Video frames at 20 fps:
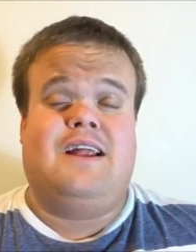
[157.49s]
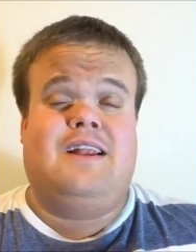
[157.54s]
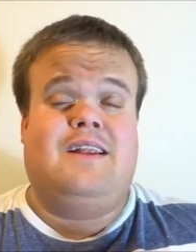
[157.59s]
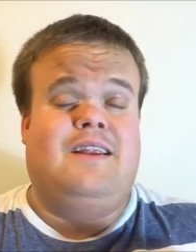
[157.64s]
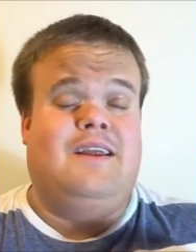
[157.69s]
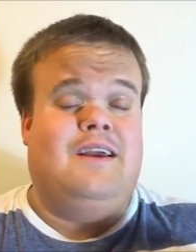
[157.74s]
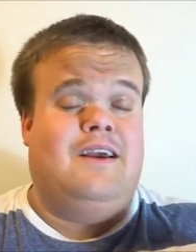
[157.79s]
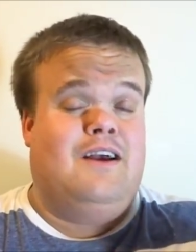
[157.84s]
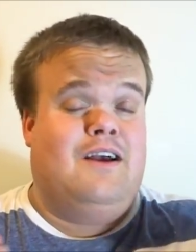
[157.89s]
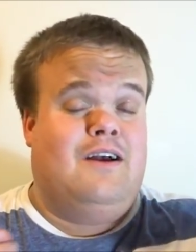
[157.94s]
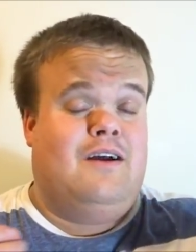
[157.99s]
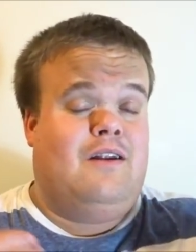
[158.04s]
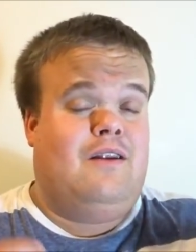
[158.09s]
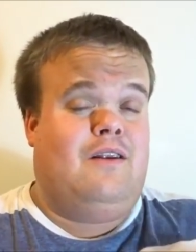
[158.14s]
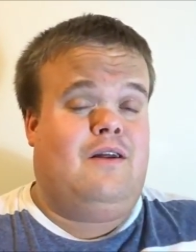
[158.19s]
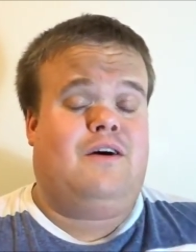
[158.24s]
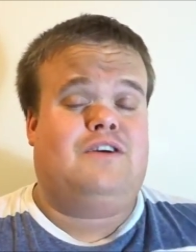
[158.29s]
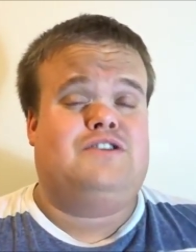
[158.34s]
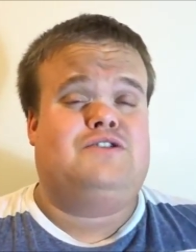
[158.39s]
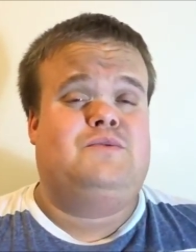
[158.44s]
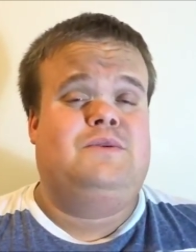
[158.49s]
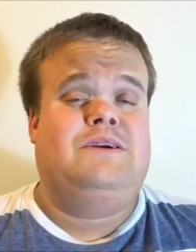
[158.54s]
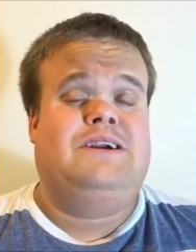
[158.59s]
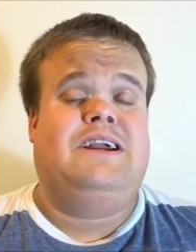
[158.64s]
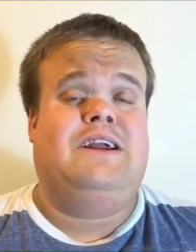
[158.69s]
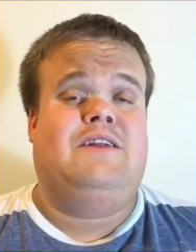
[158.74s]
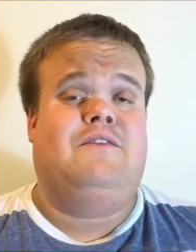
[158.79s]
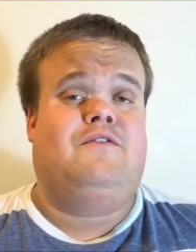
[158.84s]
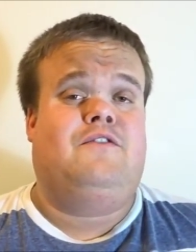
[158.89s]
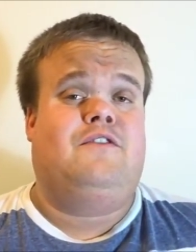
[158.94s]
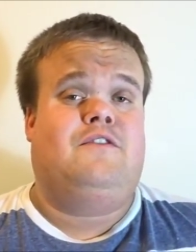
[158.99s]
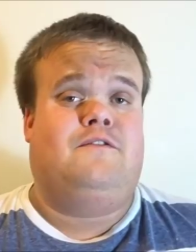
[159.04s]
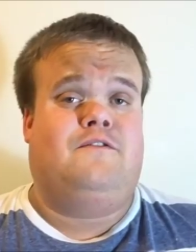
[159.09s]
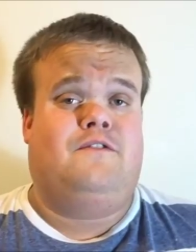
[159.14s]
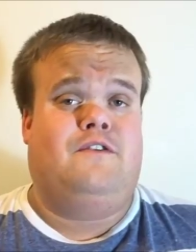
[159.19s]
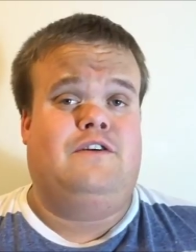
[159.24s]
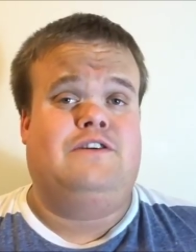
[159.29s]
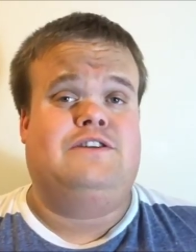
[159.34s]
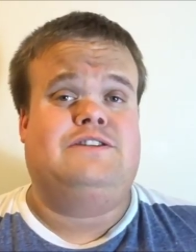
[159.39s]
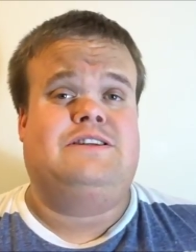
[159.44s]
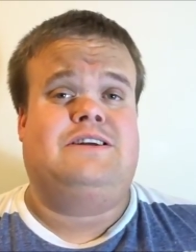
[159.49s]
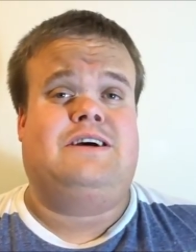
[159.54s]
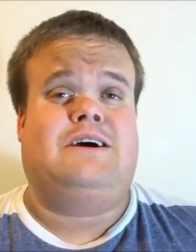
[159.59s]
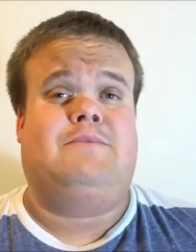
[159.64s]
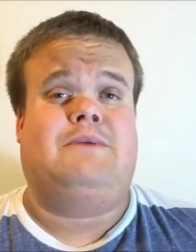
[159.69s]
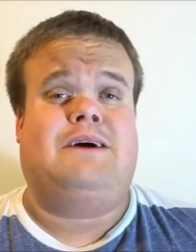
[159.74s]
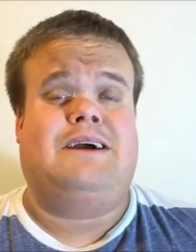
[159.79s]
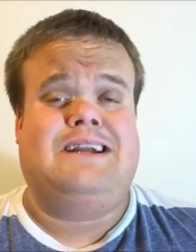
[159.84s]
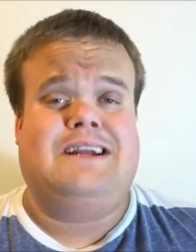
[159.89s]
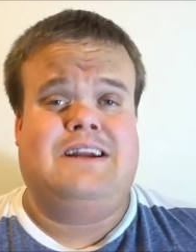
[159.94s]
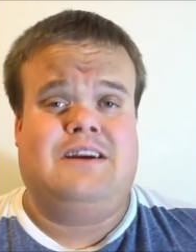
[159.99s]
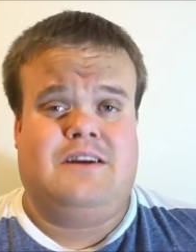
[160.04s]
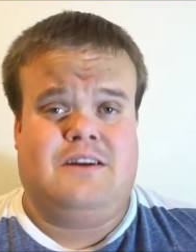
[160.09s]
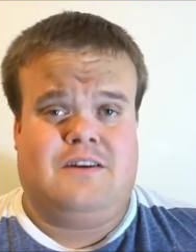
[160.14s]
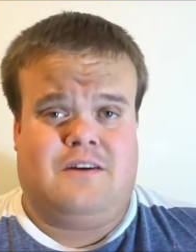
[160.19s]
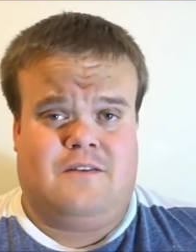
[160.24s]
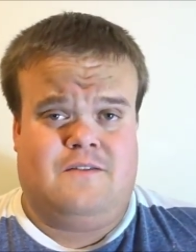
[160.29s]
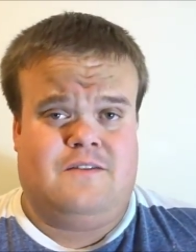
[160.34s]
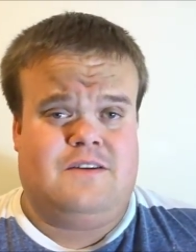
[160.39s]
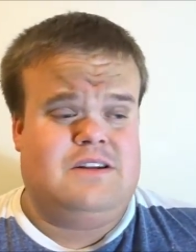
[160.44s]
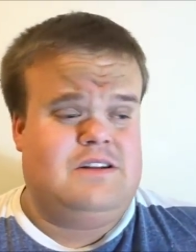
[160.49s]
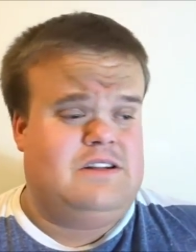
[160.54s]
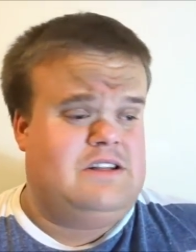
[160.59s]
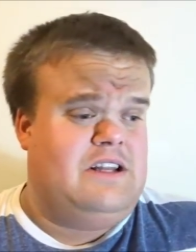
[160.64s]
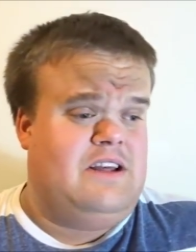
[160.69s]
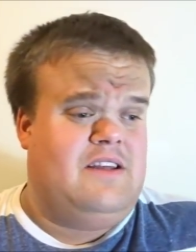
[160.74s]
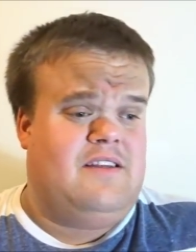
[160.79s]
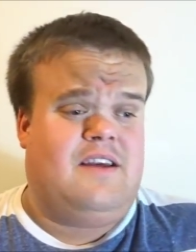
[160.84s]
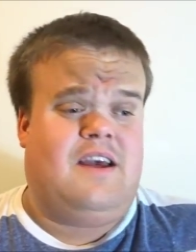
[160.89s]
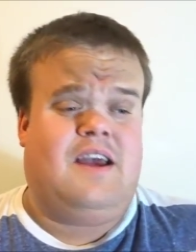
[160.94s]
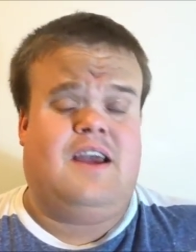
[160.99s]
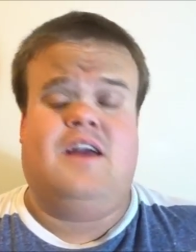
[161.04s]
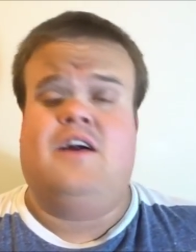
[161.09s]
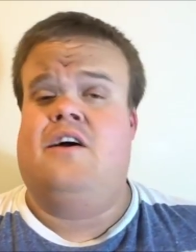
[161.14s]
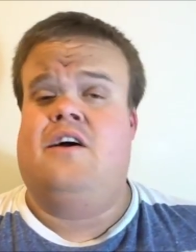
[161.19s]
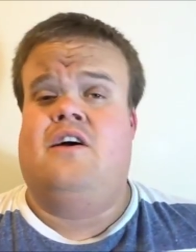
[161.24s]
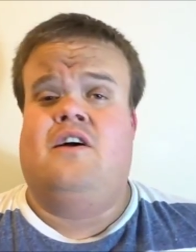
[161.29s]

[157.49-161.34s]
and last weekend for the first time I can confidently say